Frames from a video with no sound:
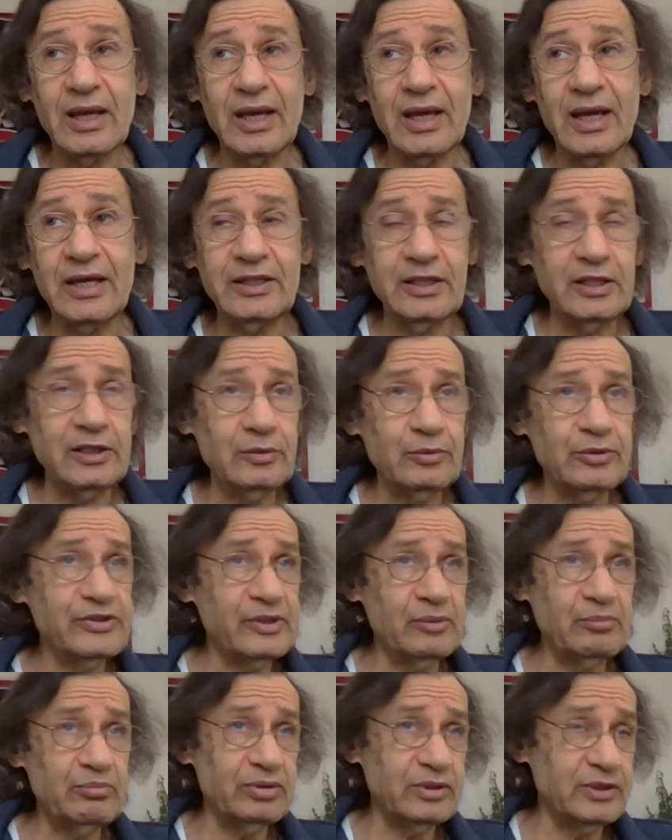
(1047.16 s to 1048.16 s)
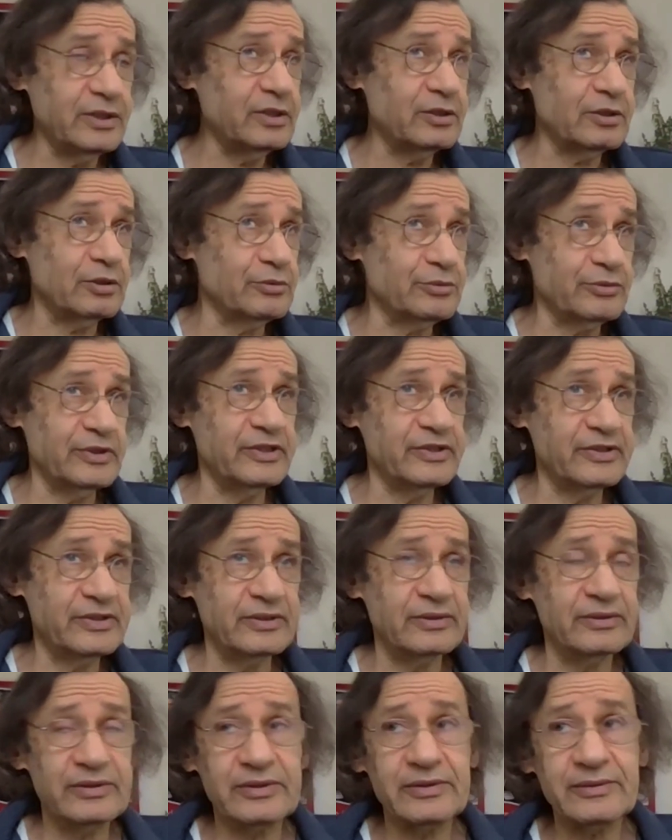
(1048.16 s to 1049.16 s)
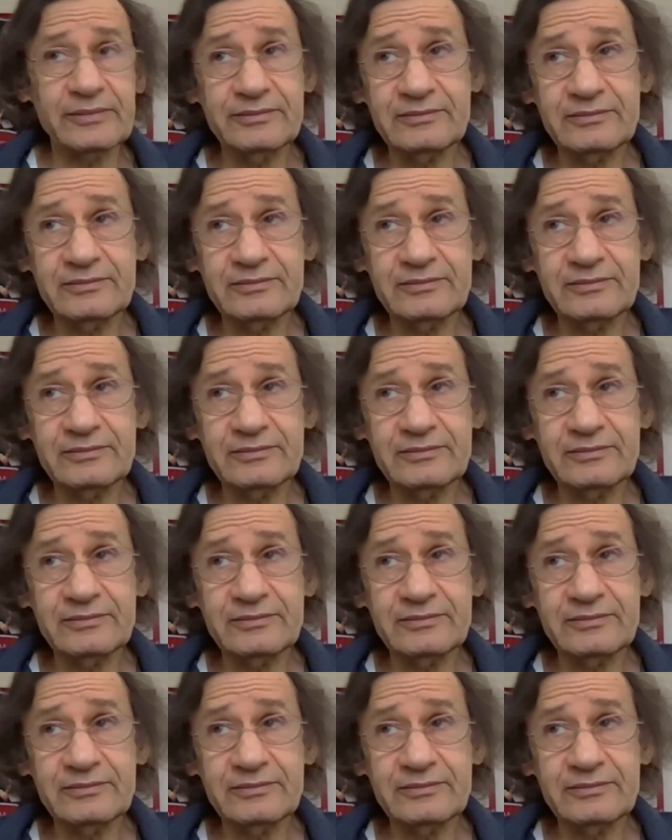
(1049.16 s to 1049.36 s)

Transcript: And then there were some political reasons.